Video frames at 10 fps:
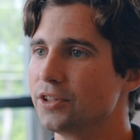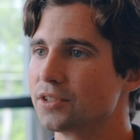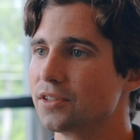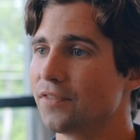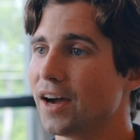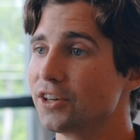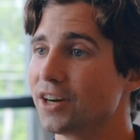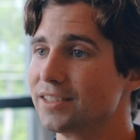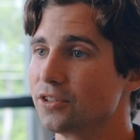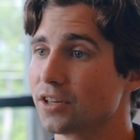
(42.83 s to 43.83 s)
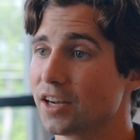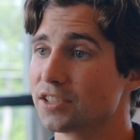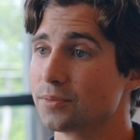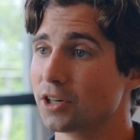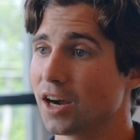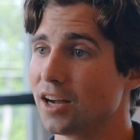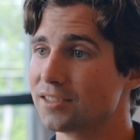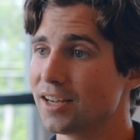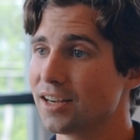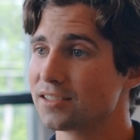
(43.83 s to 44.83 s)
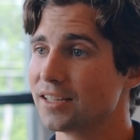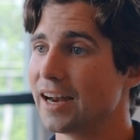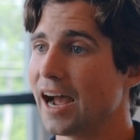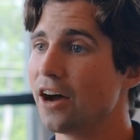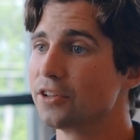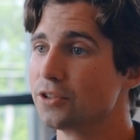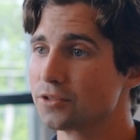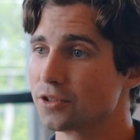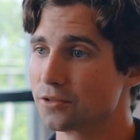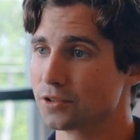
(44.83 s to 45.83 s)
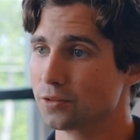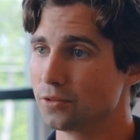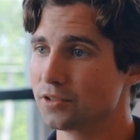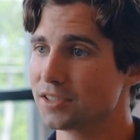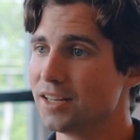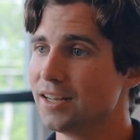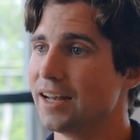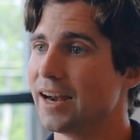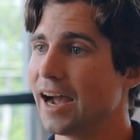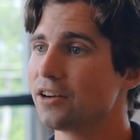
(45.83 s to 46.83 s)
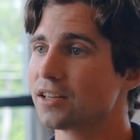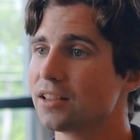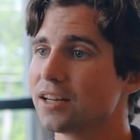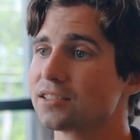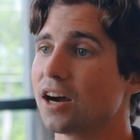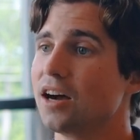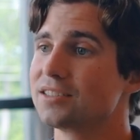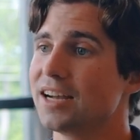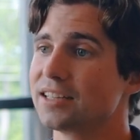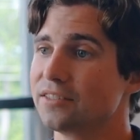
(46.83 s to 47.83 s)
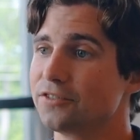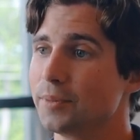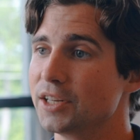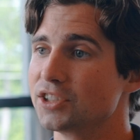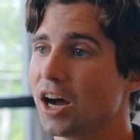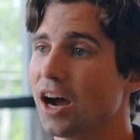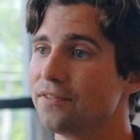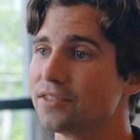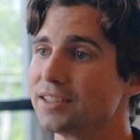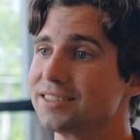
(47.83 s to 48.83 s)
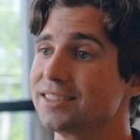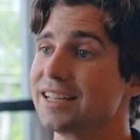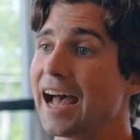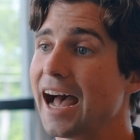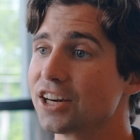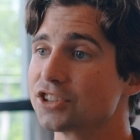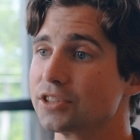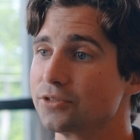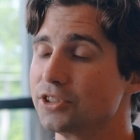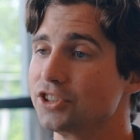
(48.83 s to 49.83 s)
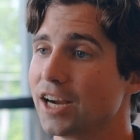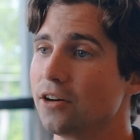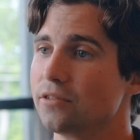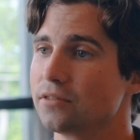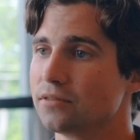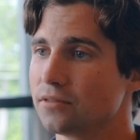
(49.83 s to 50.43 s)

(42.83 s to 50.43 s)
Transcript: use to find your ideal customer contacts and how to use those tools and how to collect contact information off LinkedIn to actually reach out.